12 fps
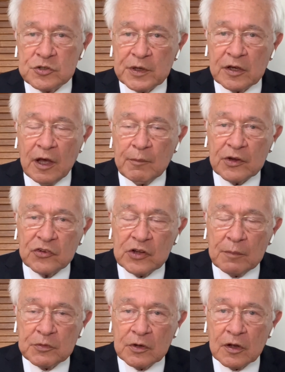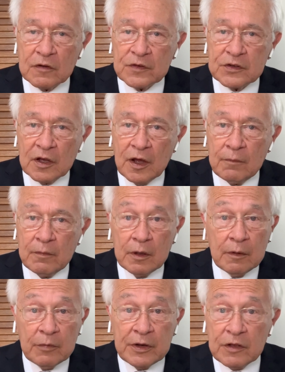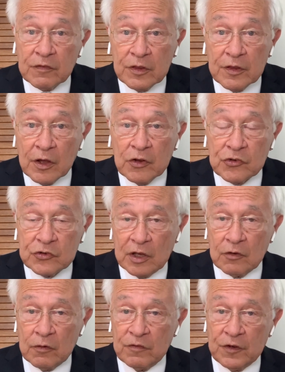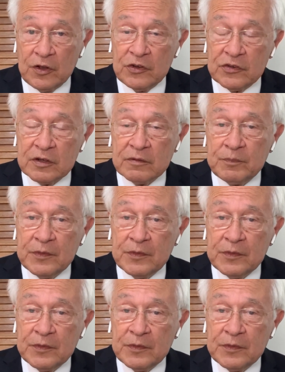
become accepted over time, but even those get reversed.